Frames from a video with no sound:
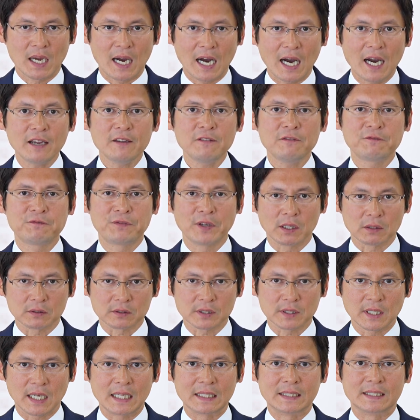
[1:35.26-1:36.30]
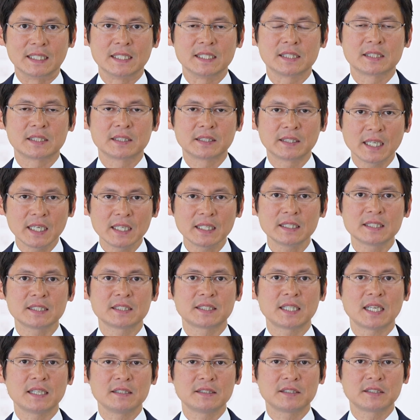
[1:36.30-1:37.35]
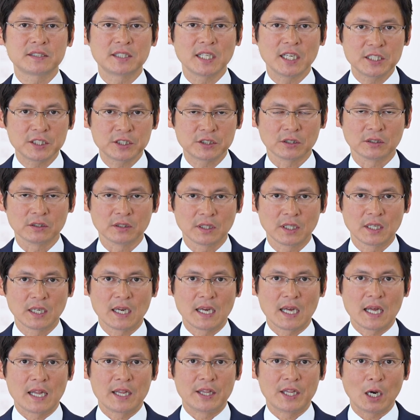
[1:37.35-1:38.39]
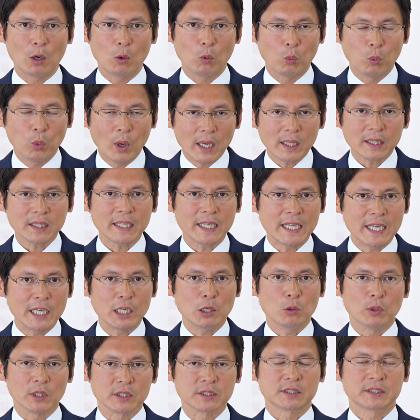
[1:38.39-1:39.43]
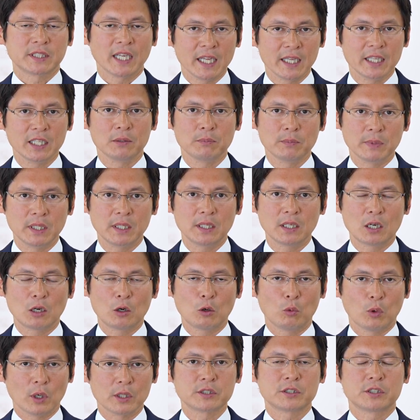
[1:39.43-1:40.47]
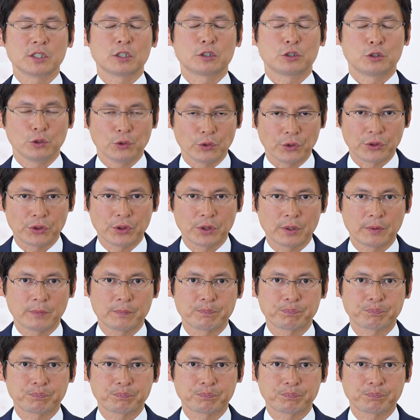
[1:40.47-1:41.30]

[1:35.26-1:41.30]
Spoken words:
I felt a distinct sensation that what he was telling me was the truth.